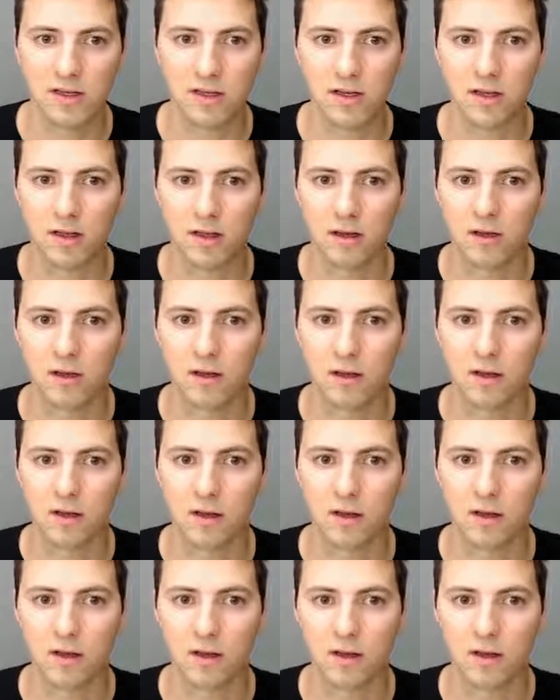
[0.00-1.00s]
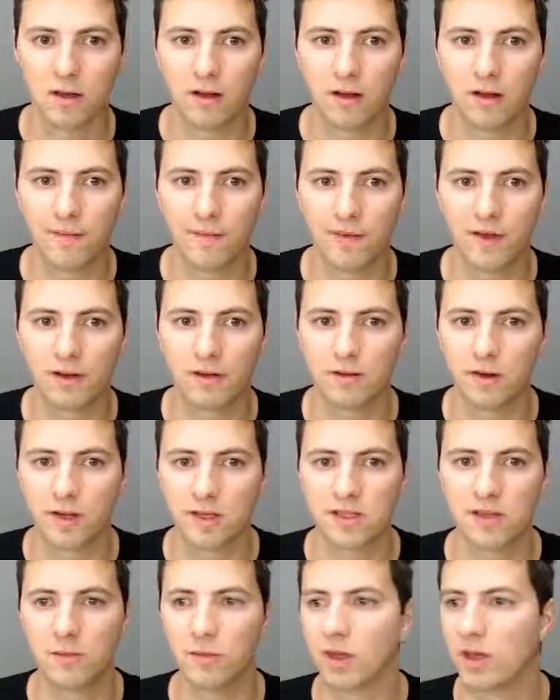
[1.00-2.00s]

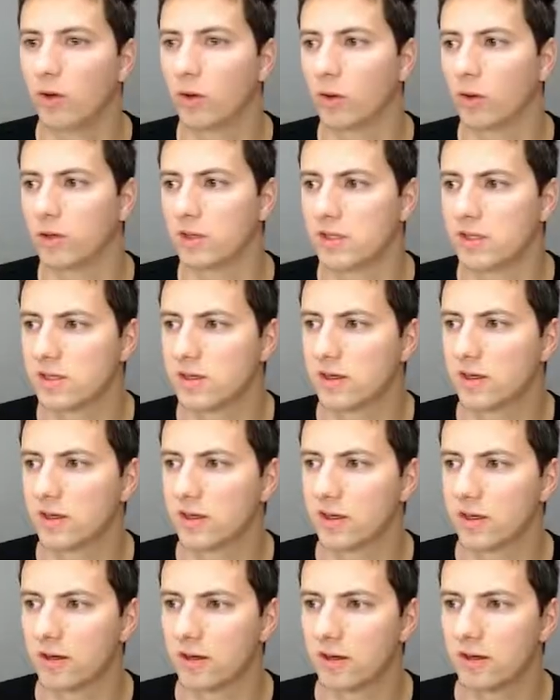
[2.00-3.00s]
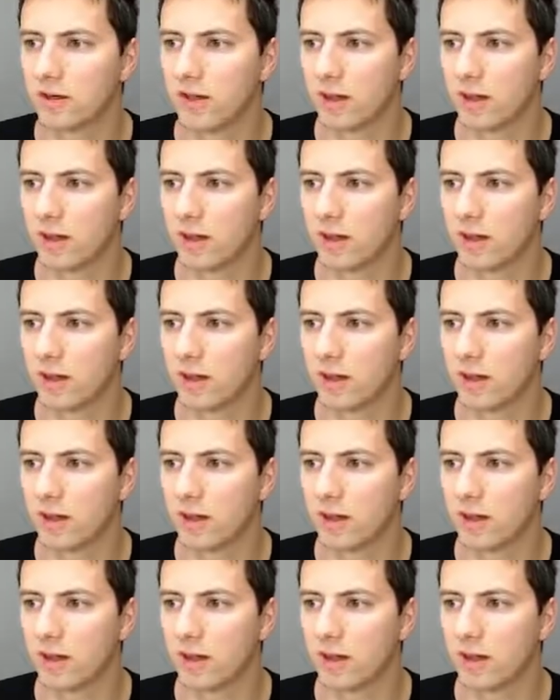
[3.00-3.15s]
InfluxDB calls the